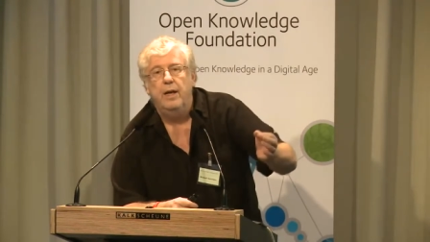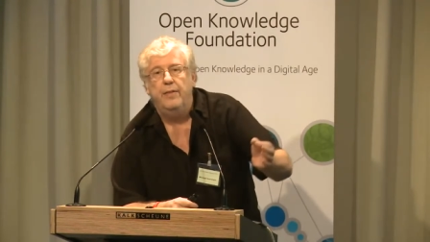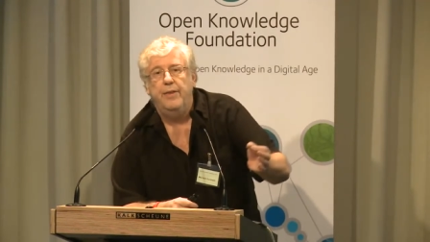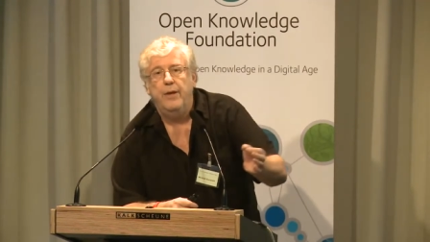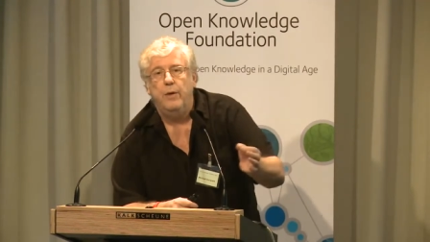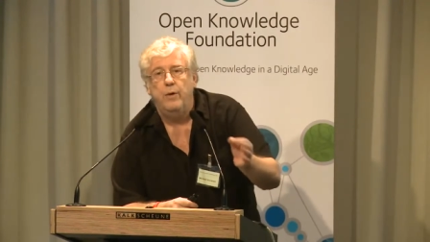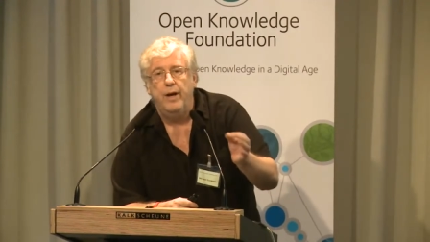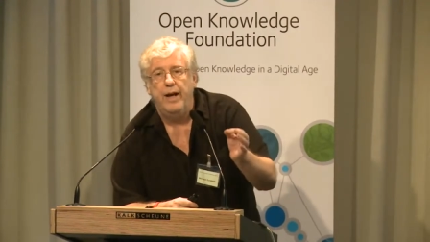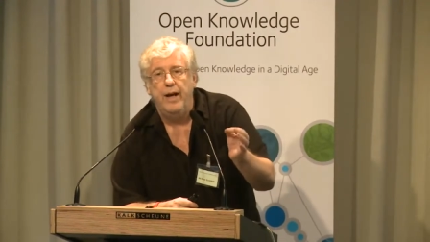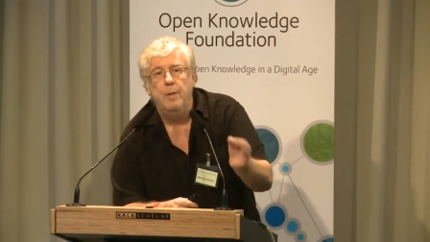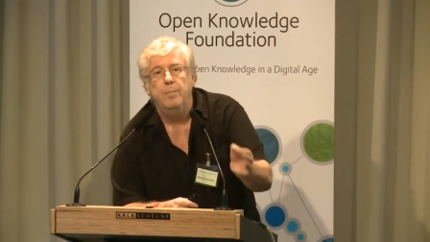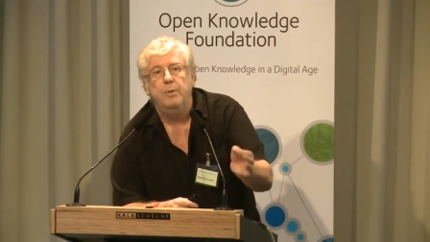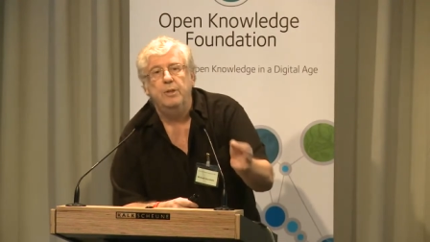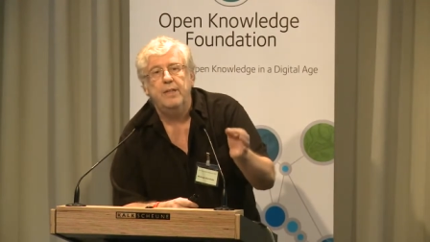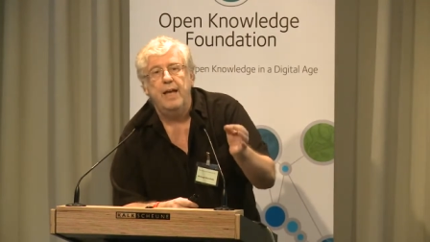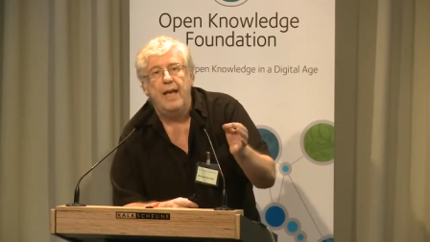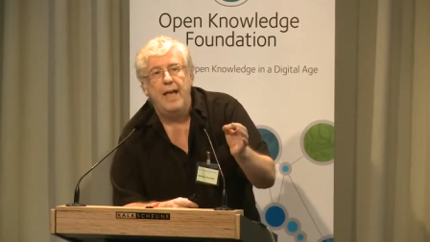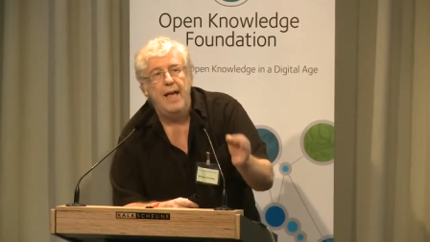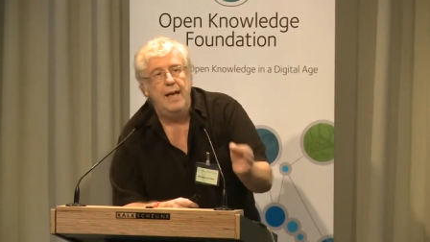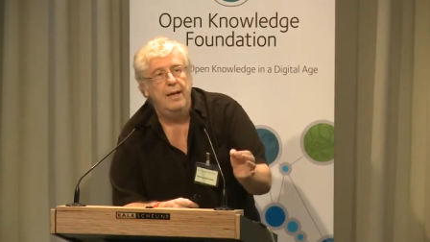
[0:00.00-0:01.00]
They were able
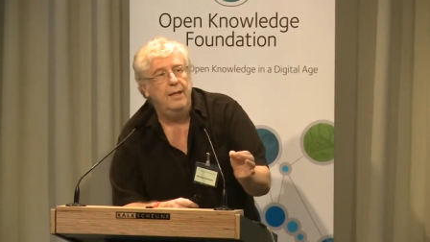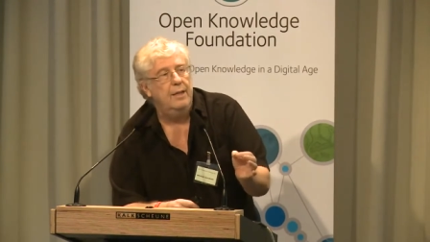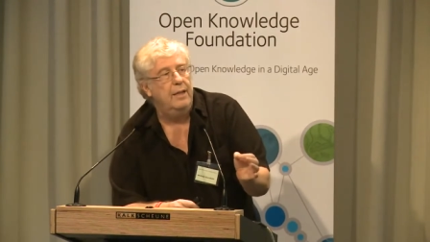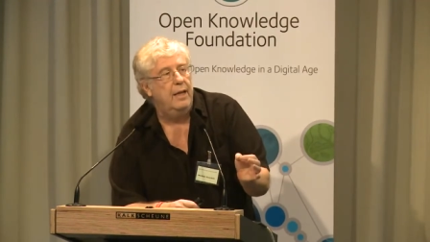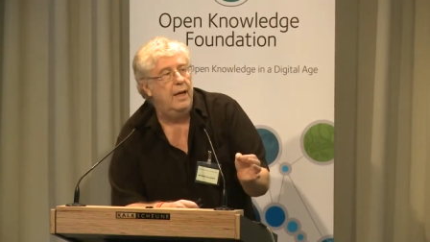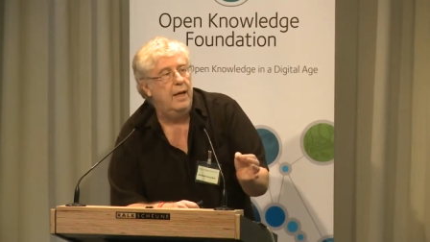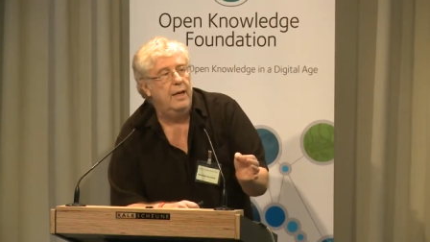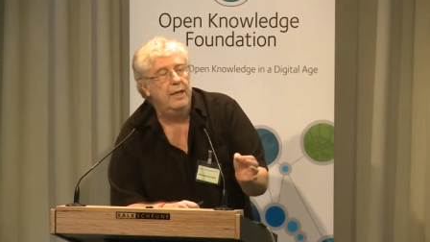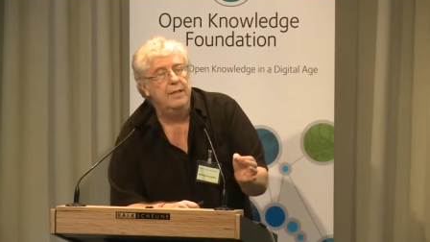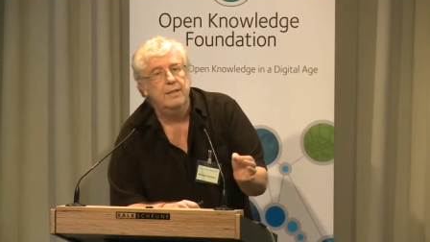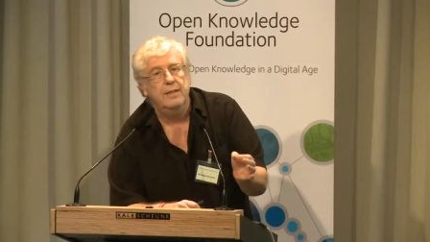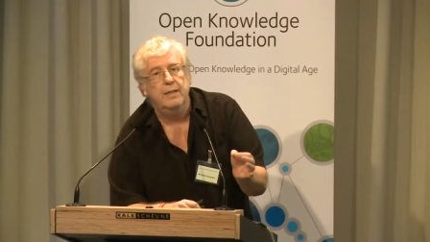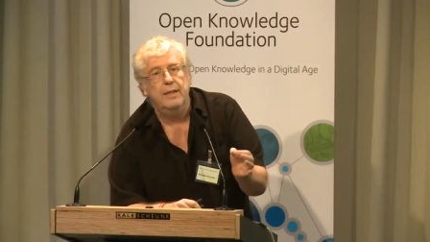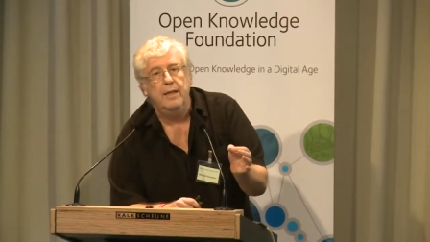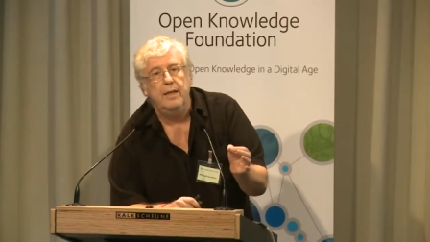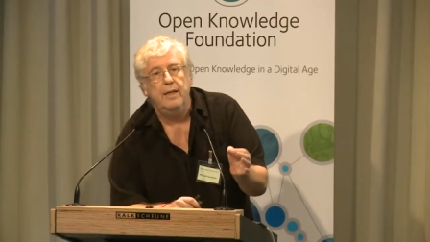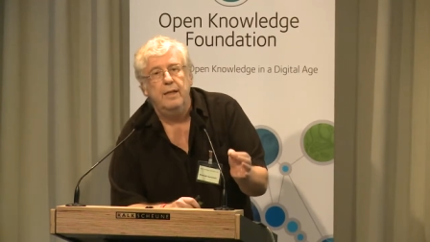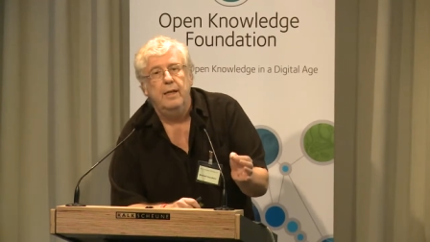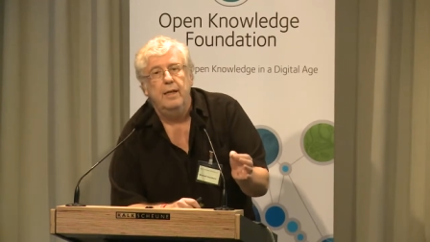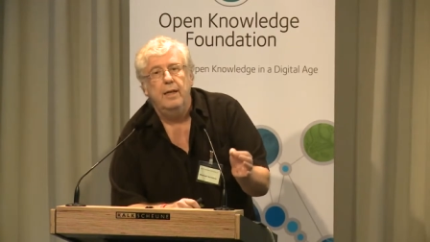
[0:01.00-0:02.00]
to analyze
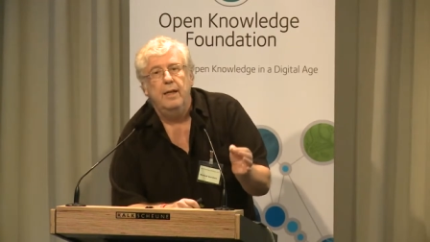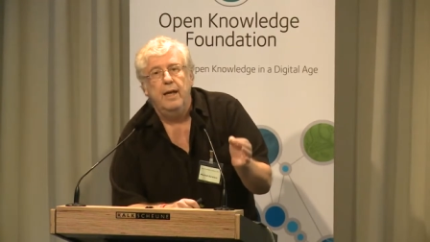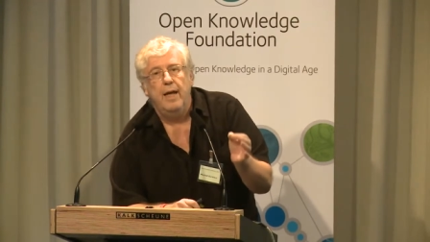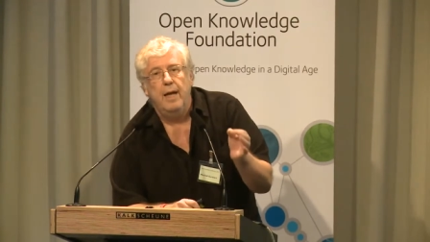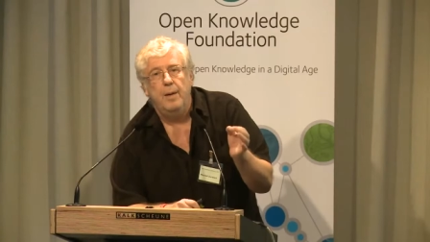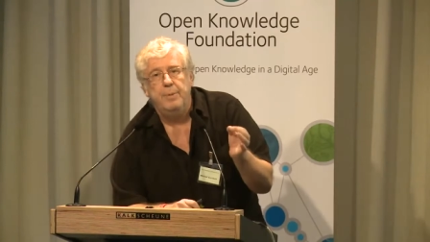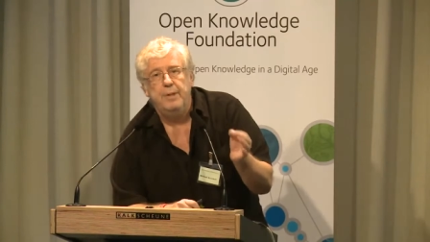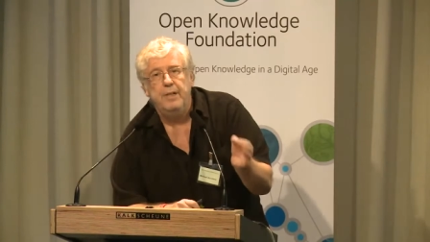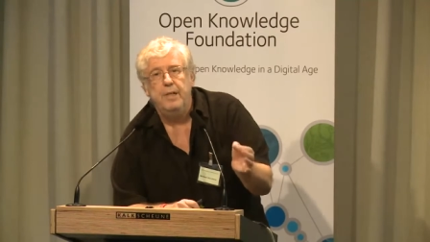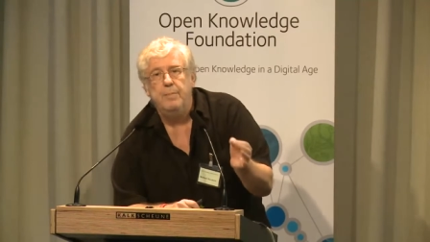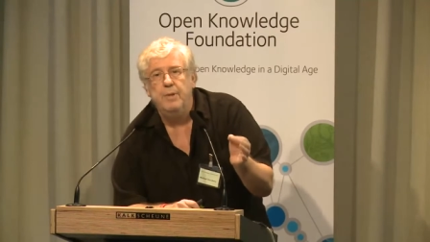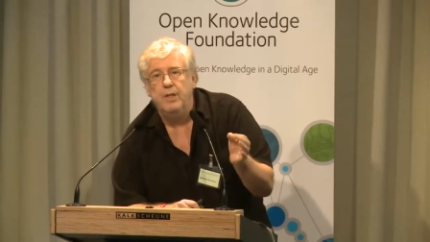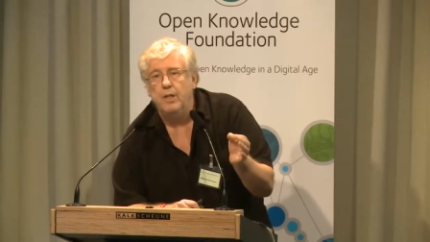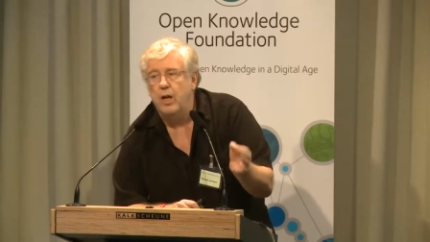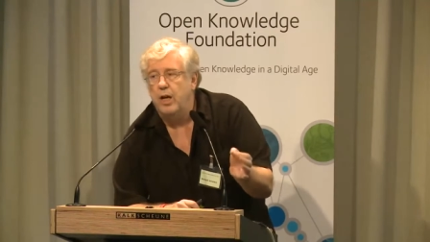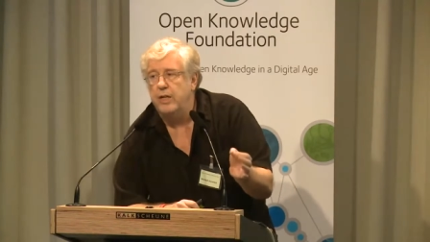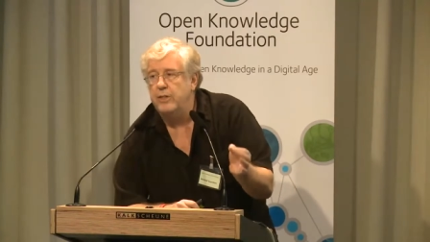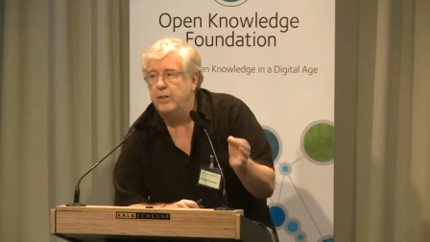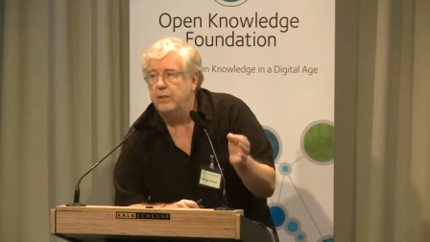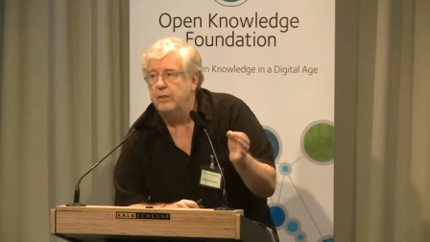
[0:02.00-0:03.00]
the
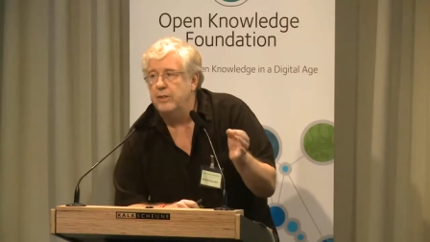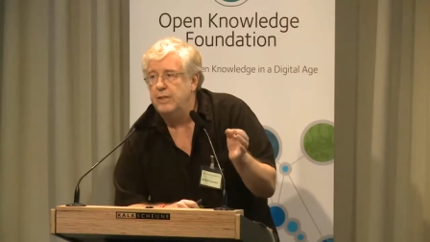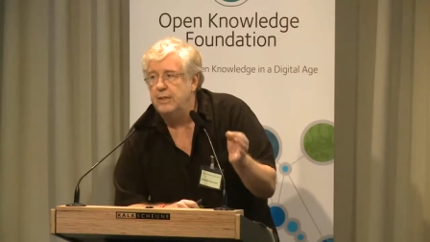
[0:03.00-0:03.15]
epidemiological